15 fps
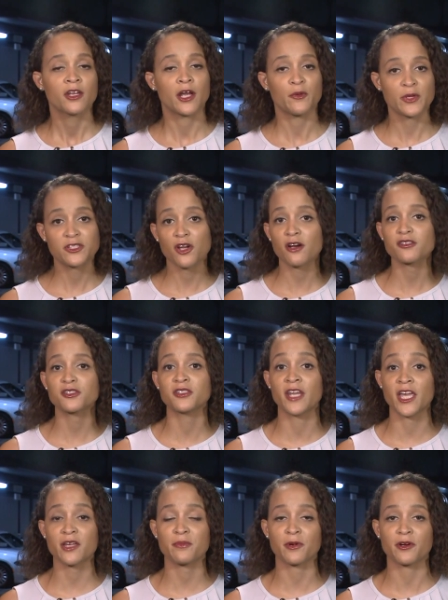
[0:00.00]
Now, we talked to
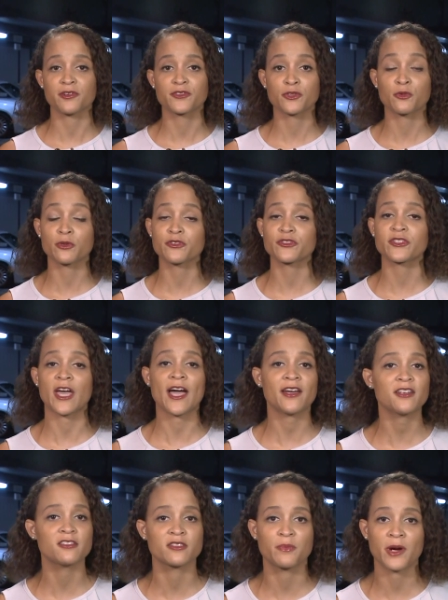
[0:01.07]
neighbors who were
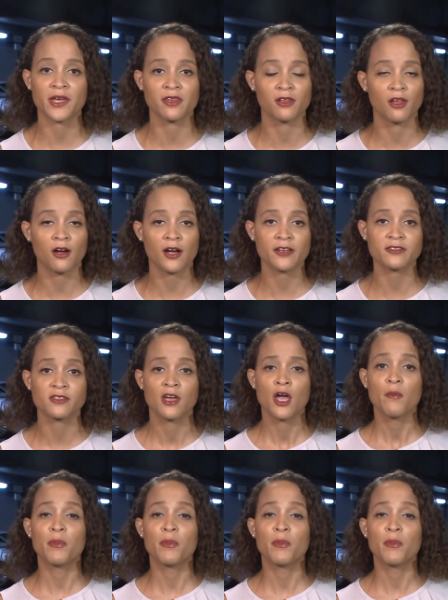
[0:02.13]
saddened by the loss,